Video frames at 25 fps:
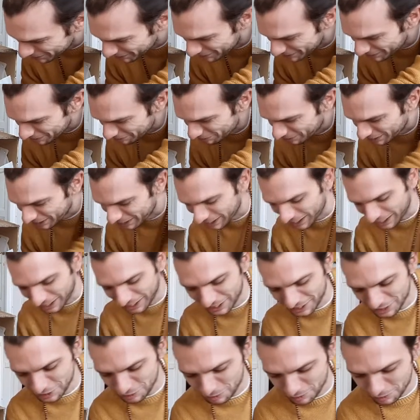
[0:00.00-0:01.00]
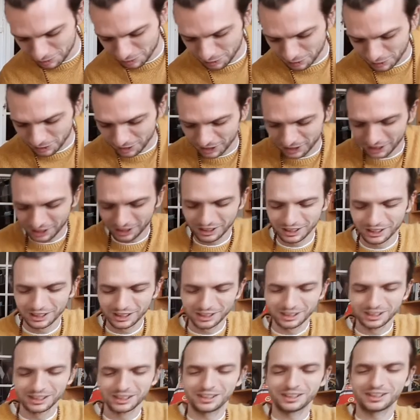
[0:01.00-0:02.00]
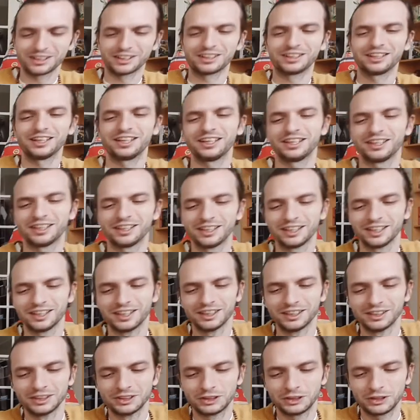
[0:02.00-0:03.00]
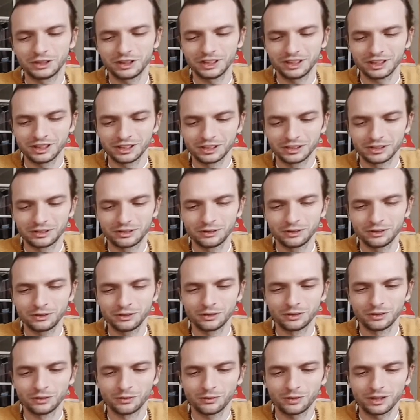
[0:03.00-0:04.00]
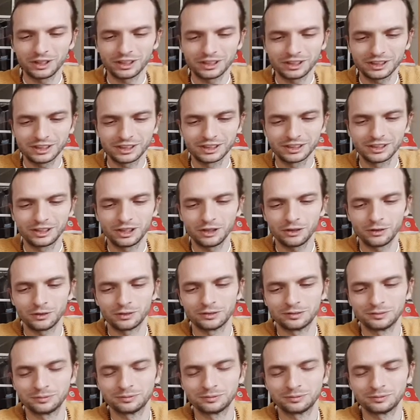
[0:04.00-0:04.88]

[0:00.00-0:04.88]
something like this before. Alright. Okay. Three, two, one, go!